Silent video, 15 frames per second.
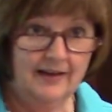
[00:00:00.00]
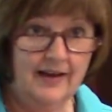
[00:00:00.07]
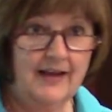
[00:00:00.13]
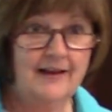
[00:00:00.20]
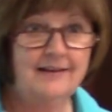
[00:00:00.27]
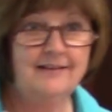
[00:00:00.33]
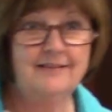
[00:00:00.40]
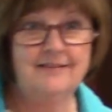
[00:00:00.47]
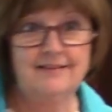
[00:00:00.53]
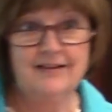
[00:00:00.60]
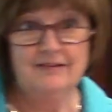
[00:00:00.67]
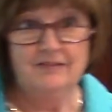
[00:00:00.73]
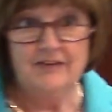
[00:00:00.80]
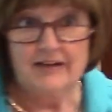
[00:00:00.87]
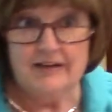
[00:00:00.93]
And
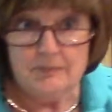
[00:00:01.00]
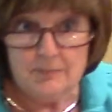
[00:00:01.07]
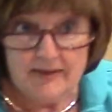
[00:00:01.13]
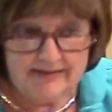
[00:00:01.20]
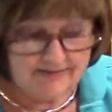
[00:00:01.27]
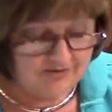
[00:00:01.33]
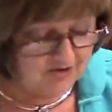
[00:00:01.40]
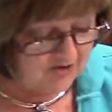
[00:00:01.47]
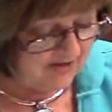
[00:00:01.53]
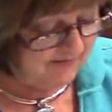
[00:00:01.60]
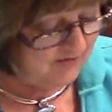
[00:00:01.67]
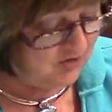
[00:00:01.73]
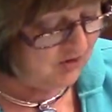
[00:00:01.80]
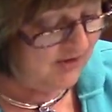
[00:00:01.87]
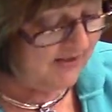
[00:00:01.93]
instead of getting pencil
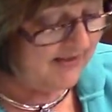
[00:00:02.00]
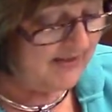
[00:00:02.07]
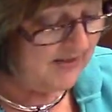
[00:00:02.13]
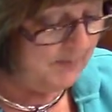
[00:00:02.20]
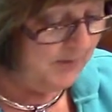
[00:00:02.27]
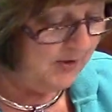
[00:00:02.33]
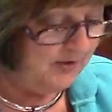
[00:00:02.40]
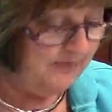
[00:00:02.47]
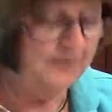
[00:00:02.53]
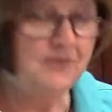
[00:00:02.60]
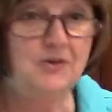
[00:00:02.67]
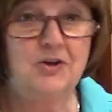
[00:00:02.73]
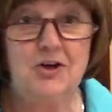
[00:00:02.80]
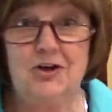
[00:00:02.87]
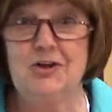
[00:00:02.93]
shavings, you get these
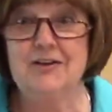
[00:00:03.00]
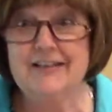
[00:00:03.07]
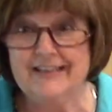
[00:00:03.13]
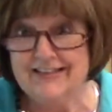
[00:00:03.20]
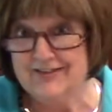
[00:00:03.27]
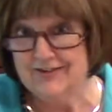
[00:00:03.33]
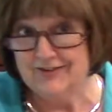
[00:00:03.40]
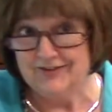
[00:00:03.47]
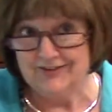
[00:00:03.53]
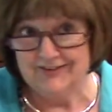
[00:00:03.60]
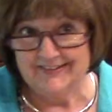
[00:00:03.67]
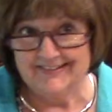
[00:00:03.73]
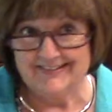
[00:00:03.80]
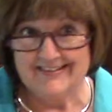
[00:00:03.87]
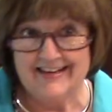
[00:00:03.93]
beautiful curly
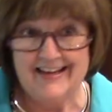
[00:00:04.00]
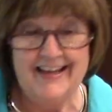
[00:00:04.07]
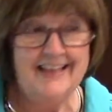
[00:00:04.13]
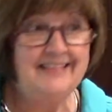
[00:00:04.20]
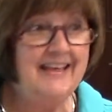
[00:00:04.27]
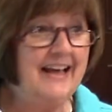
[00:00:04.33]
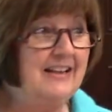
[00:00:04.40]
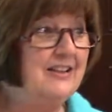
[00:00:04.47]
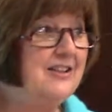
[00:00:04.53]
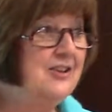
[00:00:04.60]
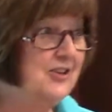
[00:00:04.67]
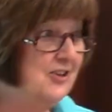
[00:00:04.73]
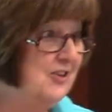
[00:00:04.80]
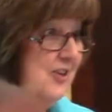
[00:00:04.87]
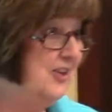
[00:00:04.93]
noodles that
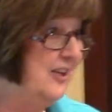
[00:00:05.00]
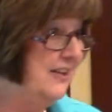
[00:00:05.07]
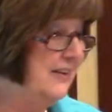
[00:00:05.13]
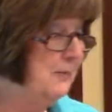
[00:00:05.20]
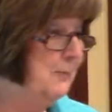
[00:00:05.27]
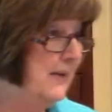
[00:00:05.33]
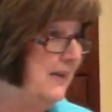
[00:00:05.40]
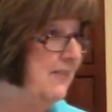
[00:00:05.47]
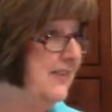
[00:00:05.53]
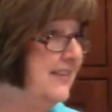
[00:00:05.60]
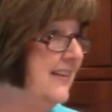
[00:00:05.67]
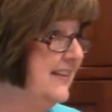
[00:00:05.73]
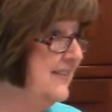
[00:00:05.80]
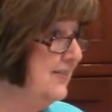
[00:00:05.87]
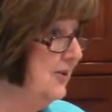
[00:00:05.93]
look good. And whenever
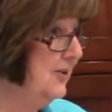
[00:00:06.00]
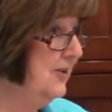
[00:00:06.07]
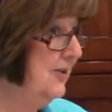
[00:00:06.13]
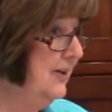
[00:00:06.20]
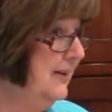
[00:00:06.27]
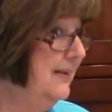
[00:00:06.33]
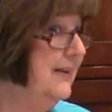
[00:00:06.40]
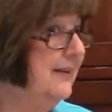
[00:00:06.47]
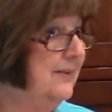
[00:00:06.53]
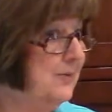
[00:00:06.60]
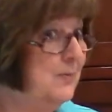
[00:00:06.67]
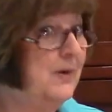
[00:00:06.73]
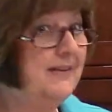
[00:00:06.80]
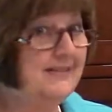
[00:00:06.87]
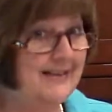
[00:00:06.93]
things look good, guess
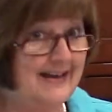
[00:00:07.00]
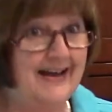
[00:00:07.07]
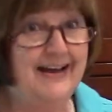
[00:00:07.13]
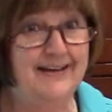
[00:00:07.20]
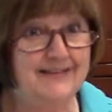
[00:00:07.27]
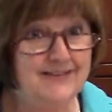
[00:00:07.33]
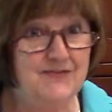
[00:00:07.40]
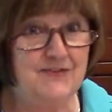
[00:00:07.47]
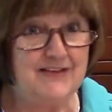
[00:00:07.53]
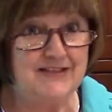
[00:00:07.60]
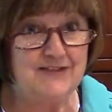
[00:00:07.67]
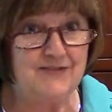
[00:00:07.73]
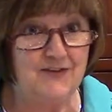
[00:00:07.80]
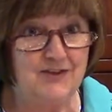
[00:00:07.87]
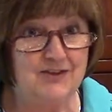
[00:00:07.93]
what? The eyes
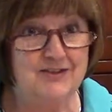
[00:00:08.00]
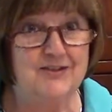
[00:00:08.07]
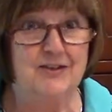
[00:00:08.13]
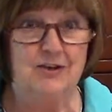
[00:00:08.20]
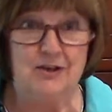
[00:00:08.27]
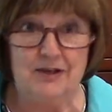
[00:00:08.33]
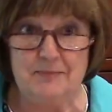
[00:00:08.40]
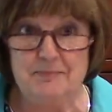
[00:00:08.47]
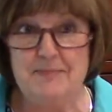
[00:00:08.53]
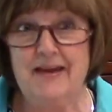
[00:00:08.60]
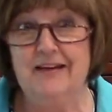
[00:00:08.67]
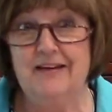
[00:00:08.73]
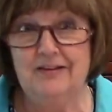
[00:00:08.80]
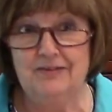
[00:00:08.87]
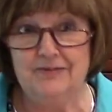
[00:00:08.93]
feast first, so you're going to
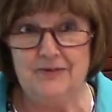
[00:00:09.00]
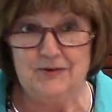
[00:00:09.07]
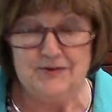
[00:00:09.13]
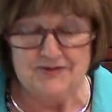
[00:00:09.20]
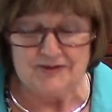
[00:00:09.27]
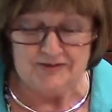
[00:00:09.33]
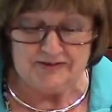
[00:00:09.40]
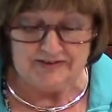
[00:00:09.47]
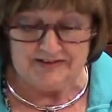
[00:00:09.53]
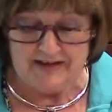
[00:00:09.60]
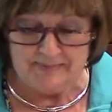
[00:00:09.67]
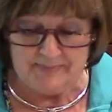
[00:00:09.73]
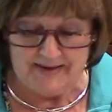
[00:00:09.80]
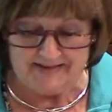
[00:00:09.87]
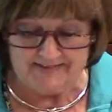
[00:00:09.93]
make your foods look a
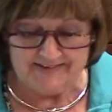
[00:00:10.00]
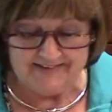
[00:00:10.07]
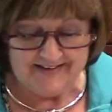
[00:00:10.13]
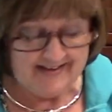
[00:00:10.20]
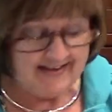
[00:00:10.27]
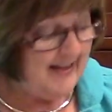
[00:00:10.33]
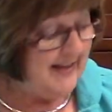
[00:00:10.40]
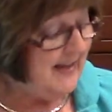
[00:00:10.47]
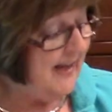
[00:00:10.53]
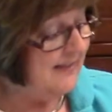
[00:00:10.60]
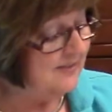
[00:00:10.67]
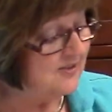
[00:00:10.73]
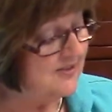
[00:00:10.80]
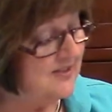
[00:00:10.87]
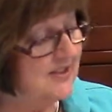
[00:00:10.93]
lot better. And
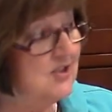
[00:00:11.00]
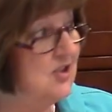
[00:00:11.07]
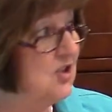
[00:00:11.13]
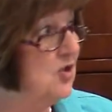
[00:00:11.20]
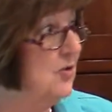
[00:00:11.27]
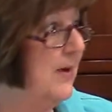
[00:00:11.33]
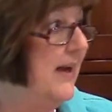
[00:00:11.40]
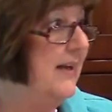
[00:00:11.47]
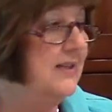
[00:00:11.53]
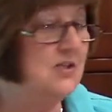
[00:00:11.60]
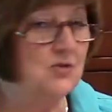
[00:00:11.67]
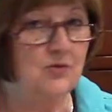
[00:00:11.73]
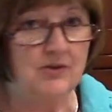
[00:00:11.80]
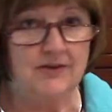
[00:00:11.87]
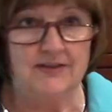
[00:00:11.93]
there's such a trend
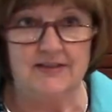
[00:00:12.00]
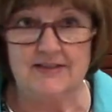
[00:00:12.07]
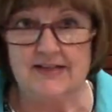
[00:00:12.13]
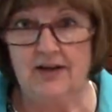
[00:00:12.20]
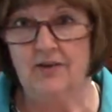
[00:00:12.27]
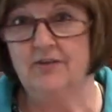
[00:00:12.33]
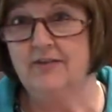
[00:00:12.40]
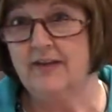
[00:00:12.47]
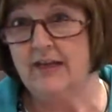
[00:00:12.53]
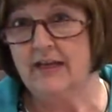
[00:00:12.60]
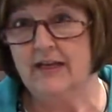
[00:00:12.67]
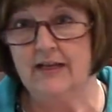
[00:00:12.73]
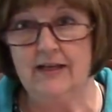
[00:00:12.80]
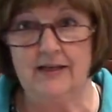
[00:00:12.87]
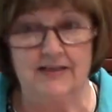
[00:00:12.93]
toward this healthy
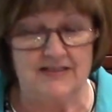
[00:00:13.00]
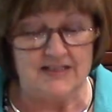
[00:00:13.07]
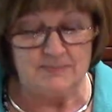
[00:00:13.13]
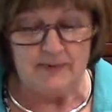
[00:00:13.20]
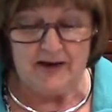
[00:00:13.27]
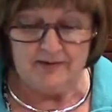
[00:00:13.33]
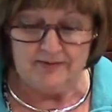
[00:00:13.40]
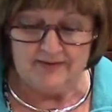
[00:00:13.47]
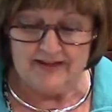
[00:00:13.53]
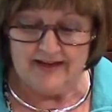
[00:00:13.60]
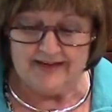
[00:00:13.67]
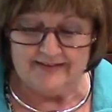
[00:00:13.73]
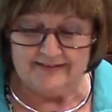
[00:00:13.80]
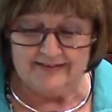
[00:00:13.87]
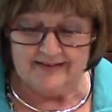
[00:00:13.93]
eating and
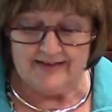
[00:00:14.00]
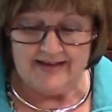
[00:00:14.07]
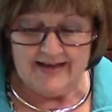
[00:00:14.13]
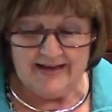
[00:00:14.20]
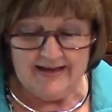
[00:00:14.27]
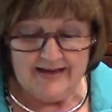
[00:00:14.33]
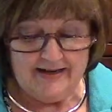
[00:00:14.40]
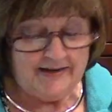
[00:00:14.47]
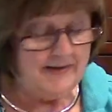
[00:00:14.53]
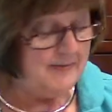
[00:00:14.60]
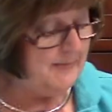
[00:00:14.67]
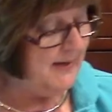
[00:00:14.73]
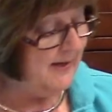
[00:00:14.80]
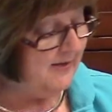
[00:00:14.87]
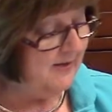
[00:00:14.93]
spiralizing,
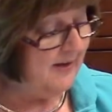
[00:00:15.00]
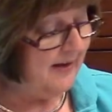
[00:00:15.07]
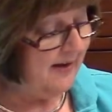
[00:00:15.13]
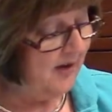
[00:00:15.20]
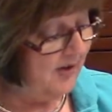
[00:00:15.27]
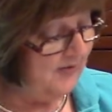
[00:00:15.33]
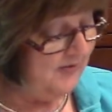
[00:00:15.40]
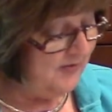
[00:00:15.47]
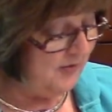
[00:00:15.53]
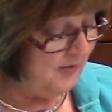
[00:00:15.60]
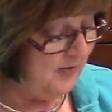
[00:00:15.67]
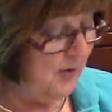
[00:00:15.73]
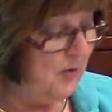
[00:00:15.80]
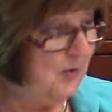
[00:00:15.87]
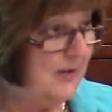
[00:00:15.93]
and also
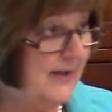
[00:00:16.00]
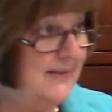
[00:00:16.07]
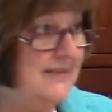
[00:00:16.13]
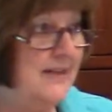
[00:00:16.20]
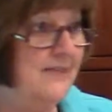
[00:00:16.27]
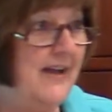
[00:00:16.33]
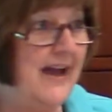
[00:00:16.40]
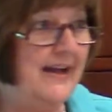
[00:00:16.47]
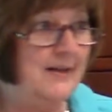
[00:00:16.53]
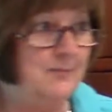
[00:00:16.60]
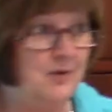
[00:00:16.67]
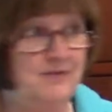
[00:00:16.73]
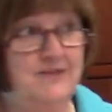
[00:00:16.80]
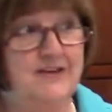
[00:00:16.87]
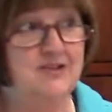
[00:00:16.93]
the whole idea of adding
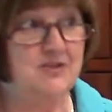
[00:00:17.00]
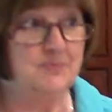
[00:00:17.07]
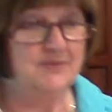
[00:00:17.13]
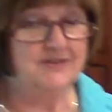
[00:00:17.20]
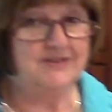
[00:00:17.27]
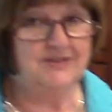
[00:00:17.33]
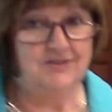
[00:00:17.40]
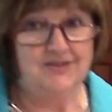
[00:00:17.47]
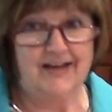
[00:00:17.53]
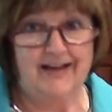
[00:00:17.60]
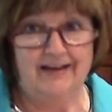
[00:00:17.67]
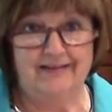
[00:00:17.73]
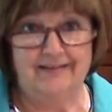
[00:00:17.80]
more vegetables to your diet.